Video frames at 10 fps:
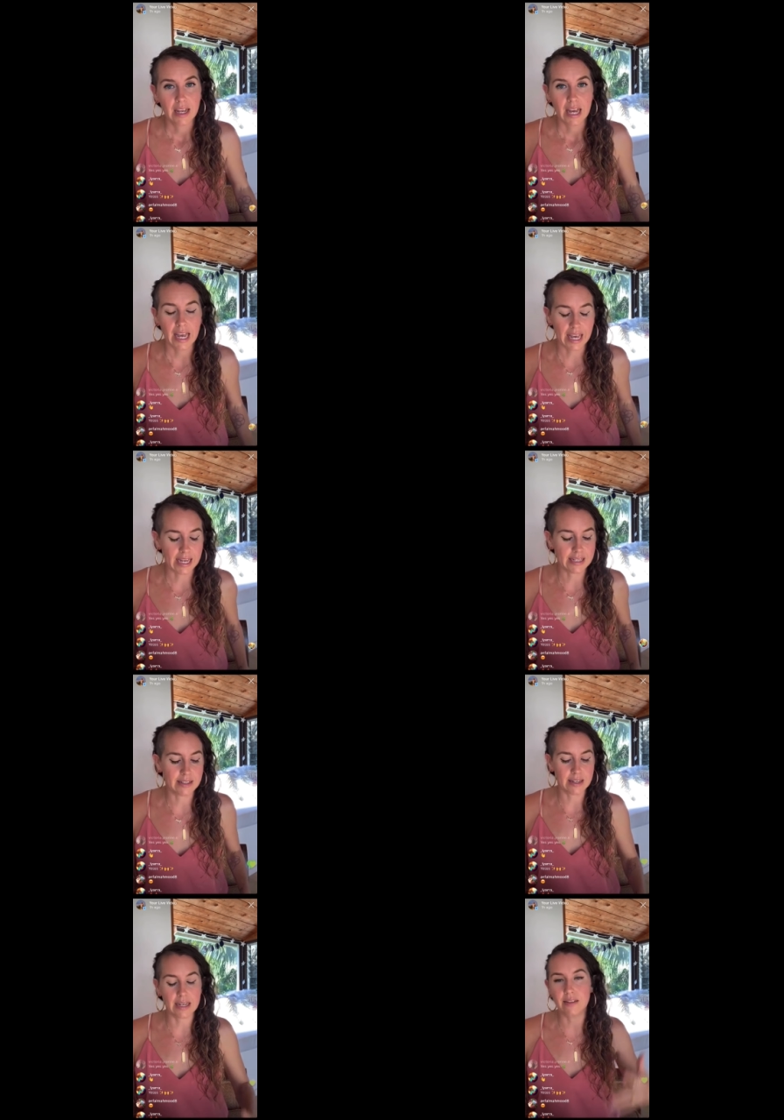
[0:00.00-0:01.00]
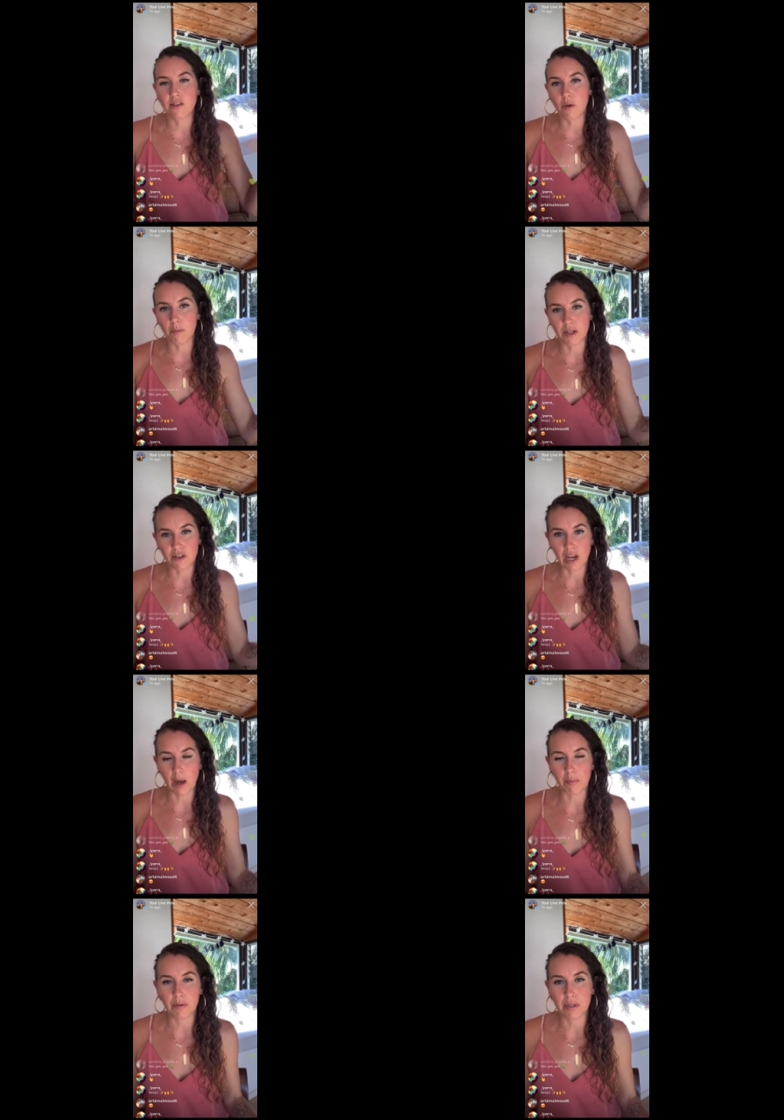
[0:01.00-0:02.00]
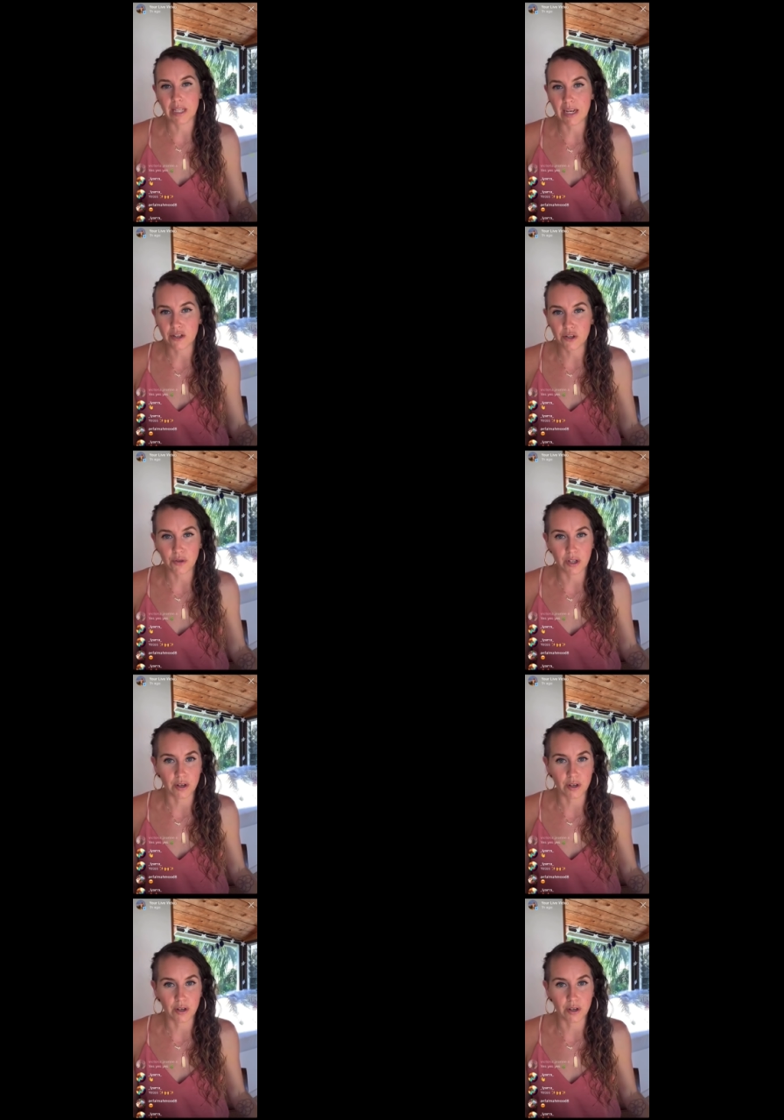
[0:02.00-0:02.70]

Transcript: And and so much happened with that too, you know,